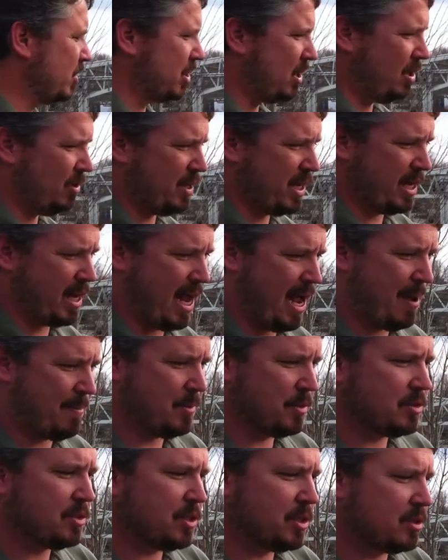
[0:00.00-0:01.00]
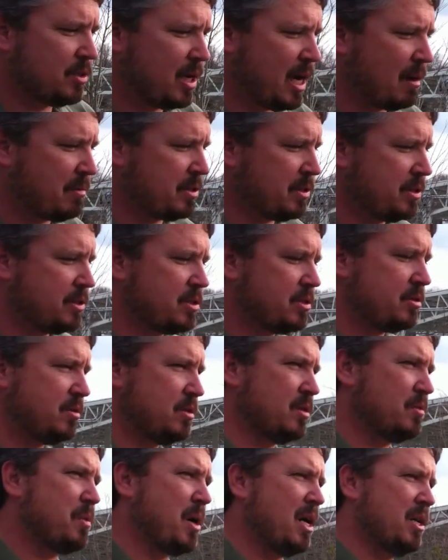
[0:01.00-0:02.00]
course all that happens, you know, obviously this
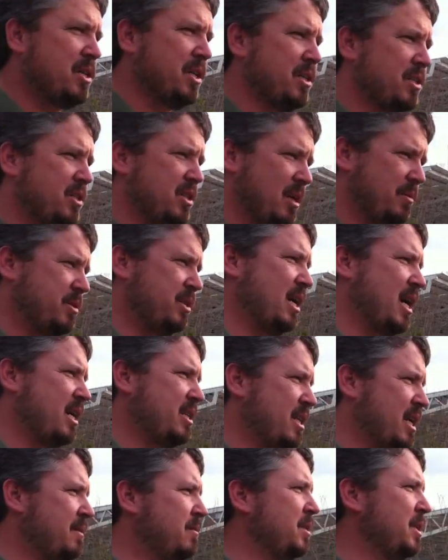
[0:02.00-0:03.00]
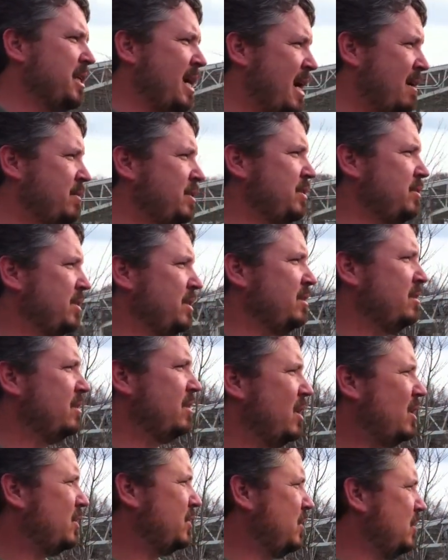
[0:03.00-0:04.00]
project is subsidized heavily, obviously.
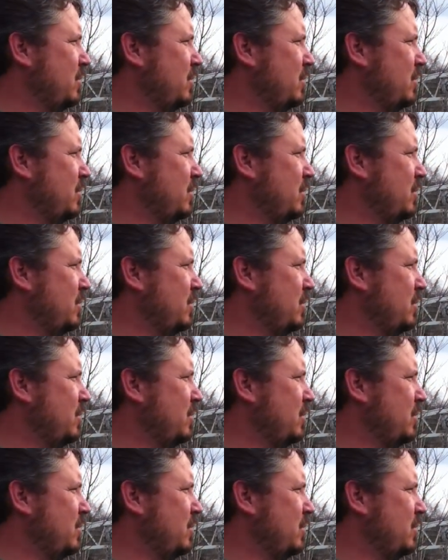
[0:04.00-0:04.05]
All